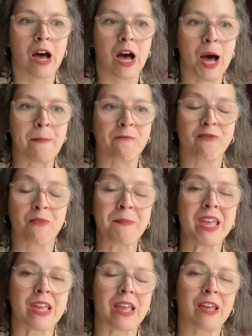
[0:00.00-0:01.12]
For
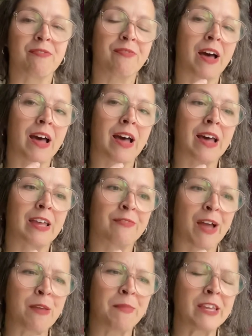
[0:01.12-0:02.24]
me, if
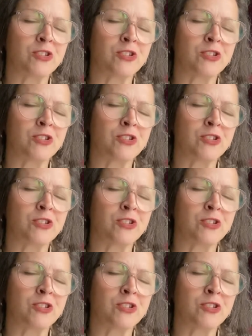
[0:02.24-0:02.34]
I make